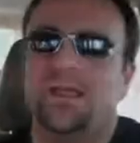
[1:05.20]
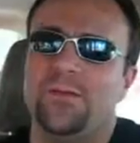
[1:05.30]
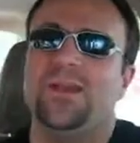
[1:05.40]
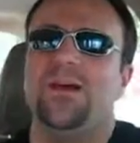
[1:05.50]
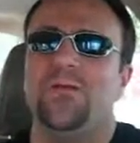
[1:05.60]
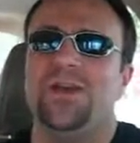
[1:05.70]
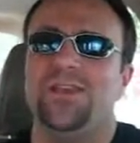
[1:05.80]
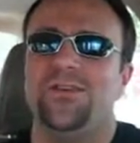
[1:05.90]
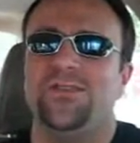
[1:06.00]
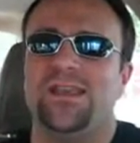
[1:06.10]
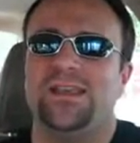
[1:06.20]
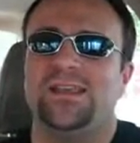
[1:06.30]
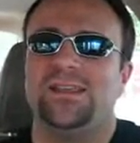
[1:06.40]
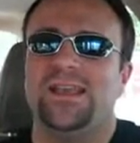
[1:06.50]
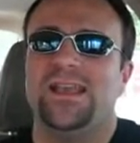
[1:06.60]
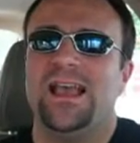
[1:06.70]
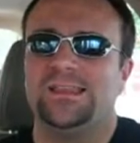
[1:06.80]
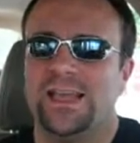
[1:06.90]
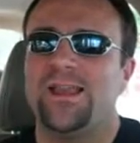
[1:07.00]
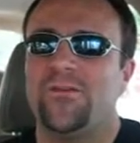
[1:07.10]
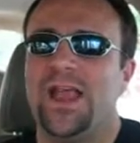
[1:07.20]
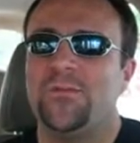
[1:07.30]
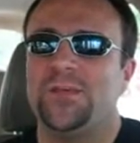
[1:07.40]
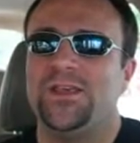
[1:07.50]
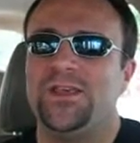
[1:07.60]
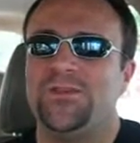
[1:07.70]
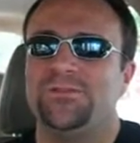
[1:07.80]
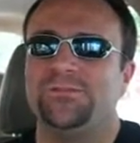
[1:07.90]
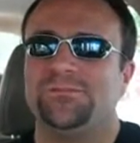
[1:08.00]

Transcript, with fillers: Let me know what you think. Has that ever happened to you?